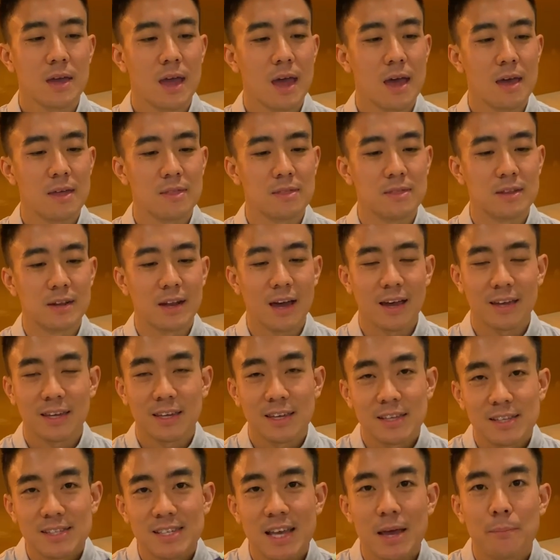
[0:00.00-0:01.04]
and the
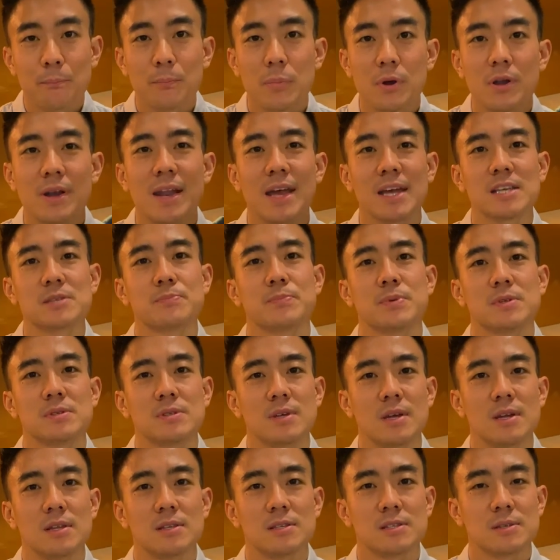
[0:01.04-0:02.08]
Nike Tempo Next
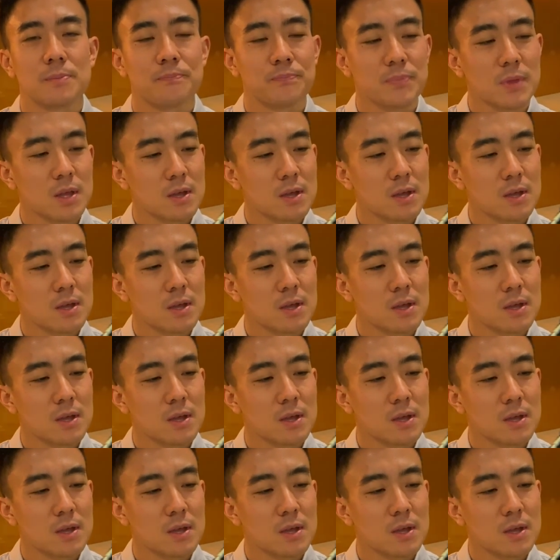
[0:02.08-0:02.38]
Percent.